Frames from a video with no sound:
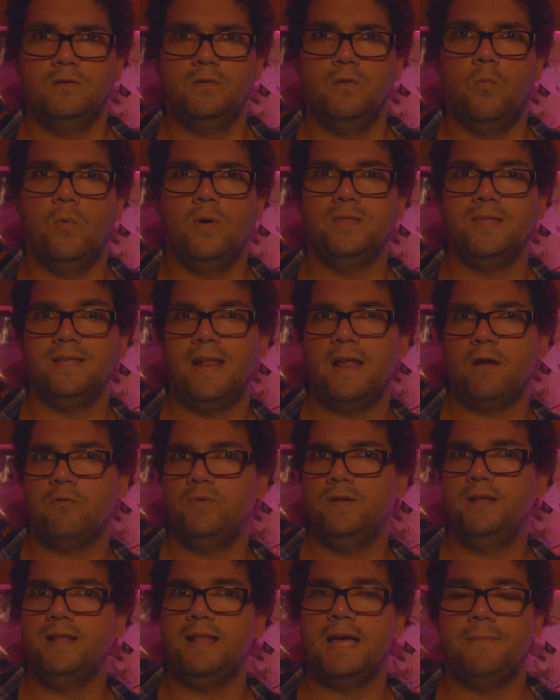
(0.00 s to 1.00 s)
One thing that I
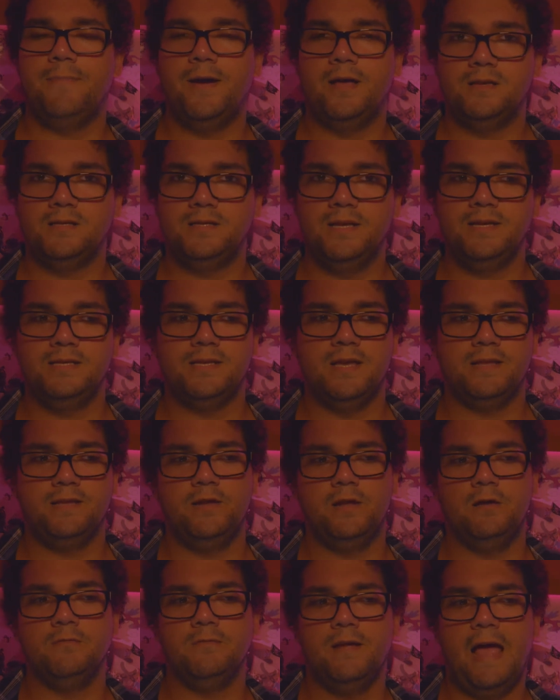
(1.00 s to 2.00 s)
really like about this thing is that you
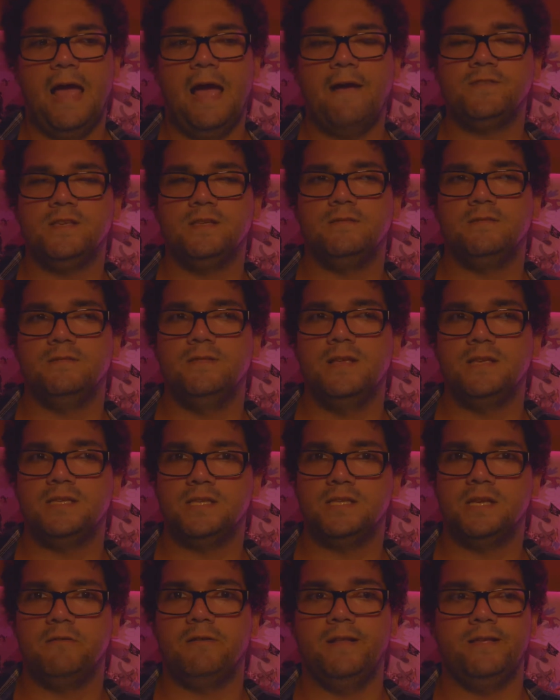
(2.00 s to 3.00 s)
don't have to
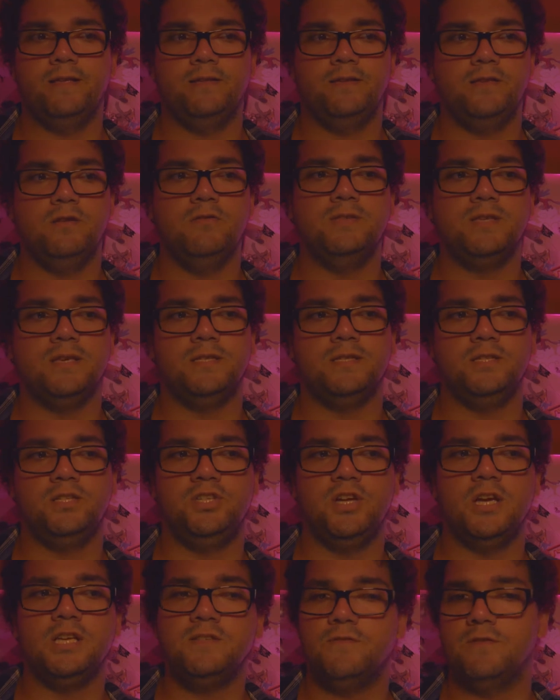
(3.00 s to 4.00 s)
necessarily use it
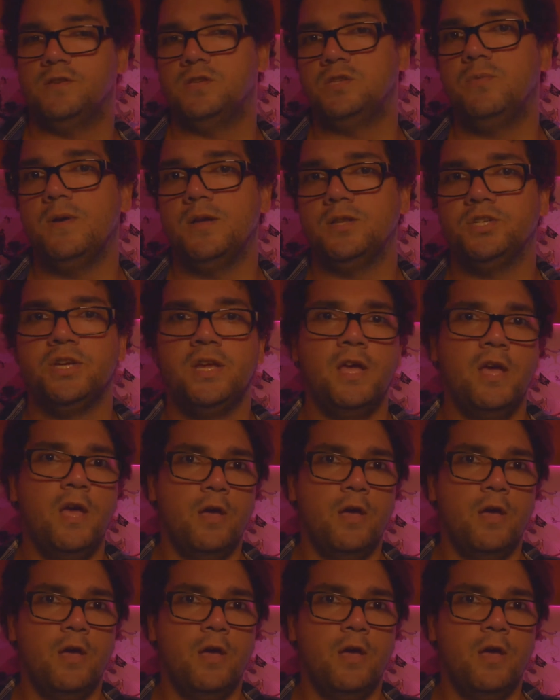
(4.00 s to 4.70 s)
just for the Switch.